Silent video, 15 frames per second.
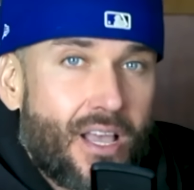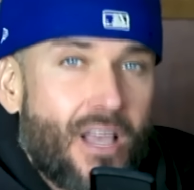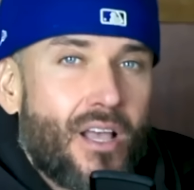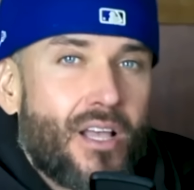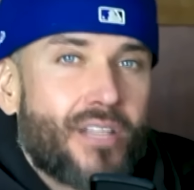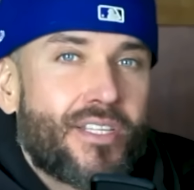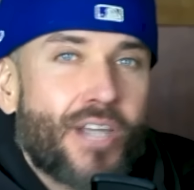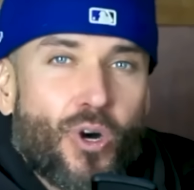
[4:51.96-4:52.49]

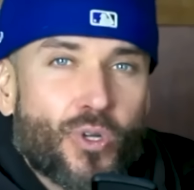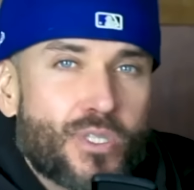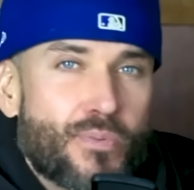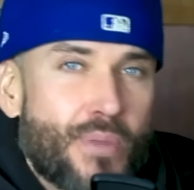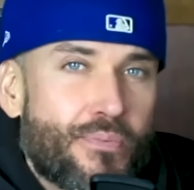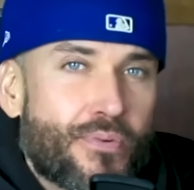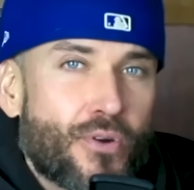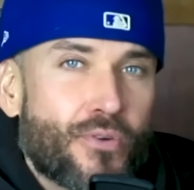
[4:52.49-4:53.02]
The
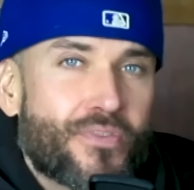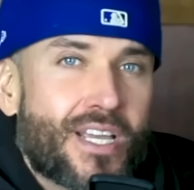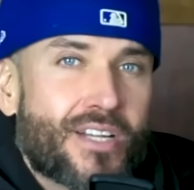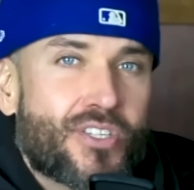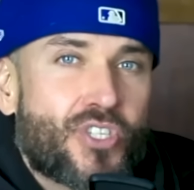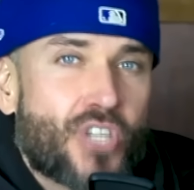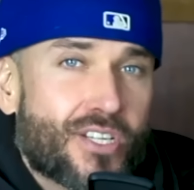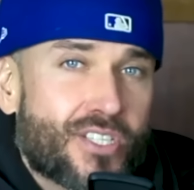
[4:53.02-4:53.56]
ultimate proof that
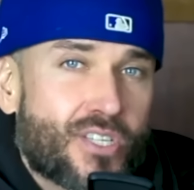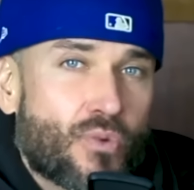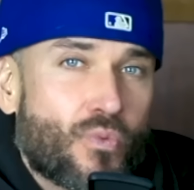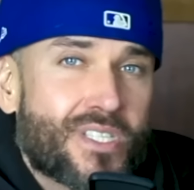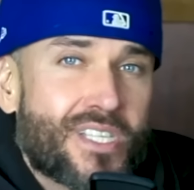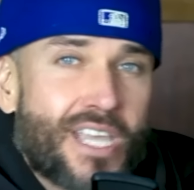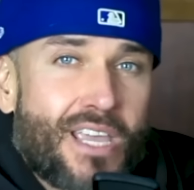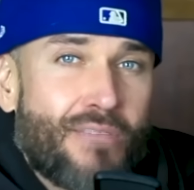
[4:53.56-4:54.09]
Justin
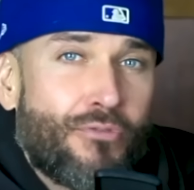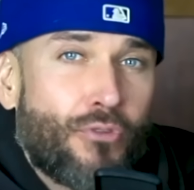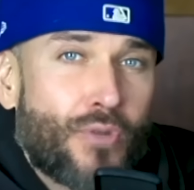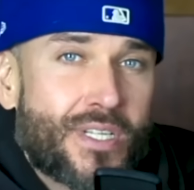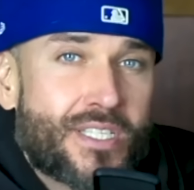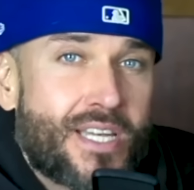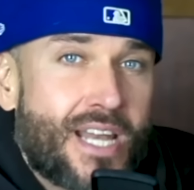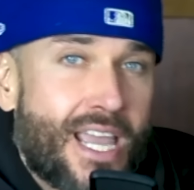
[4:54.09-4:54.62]
was
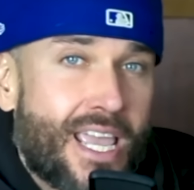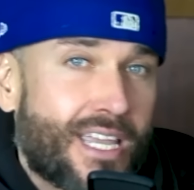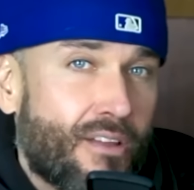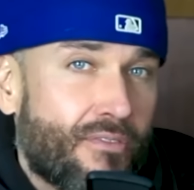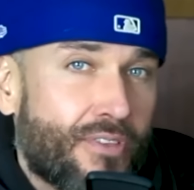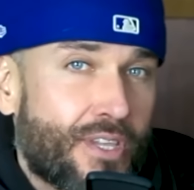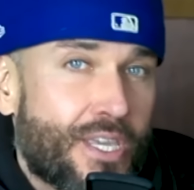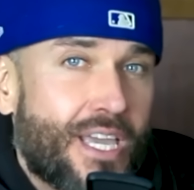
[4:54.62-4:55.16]
influenced
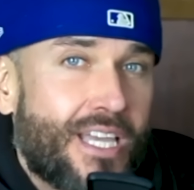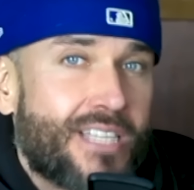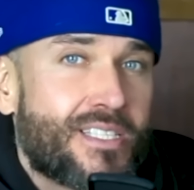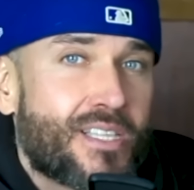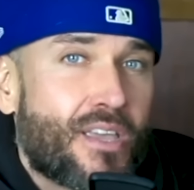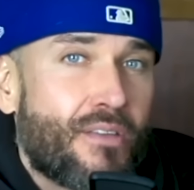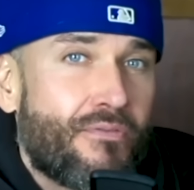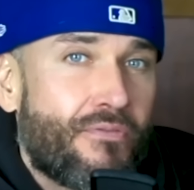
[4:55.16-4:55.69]
negatively is the
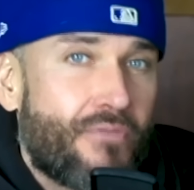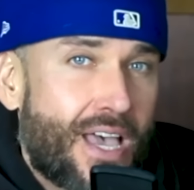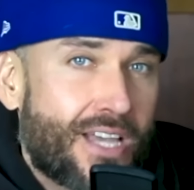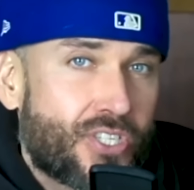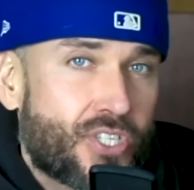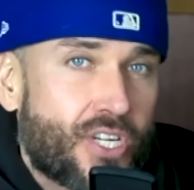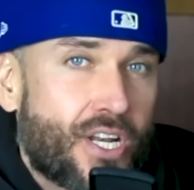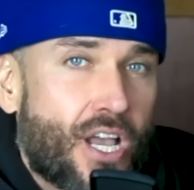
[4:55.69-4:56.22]

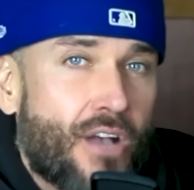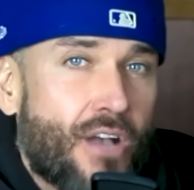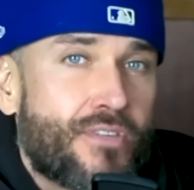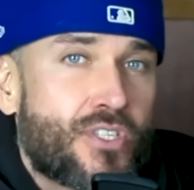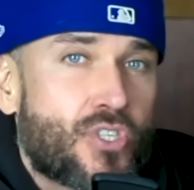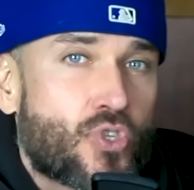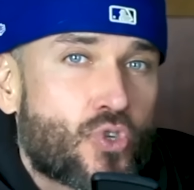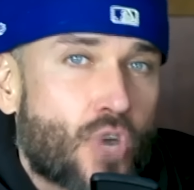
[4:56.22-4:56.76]
confession of his
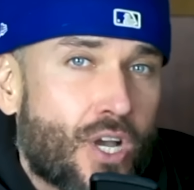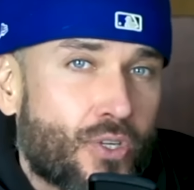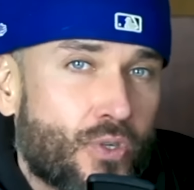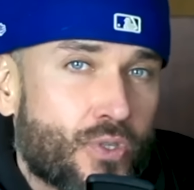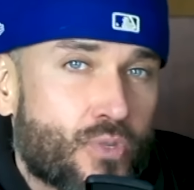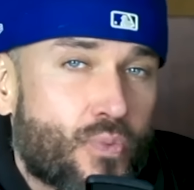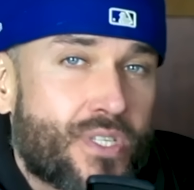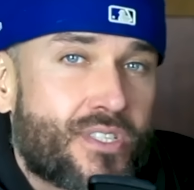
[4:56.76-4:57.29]

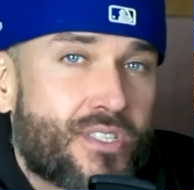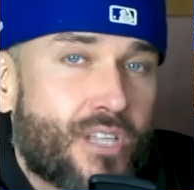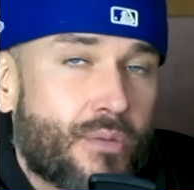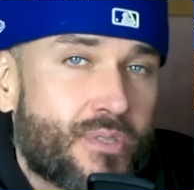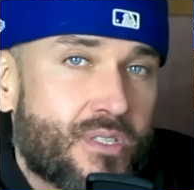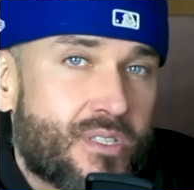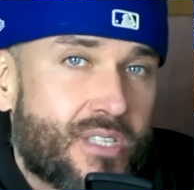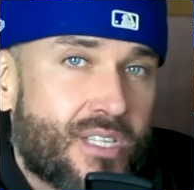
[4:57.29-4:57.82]
struggles with
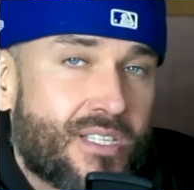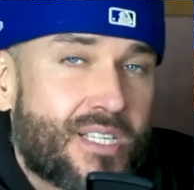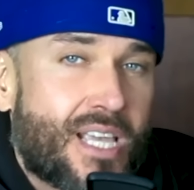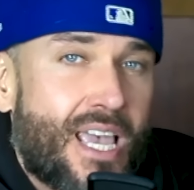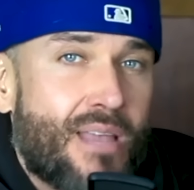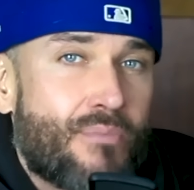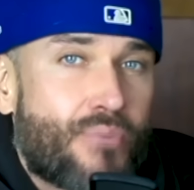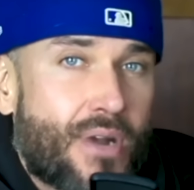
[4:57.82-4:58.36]
substances
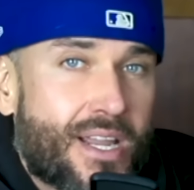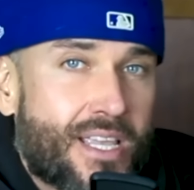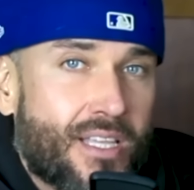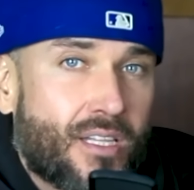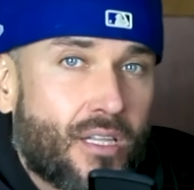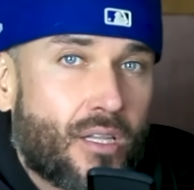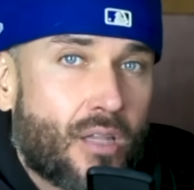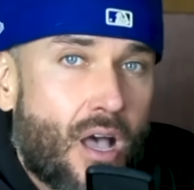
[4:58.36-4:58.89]
and breaking
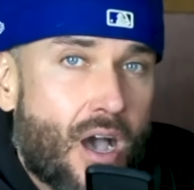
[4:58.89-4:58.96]
the law.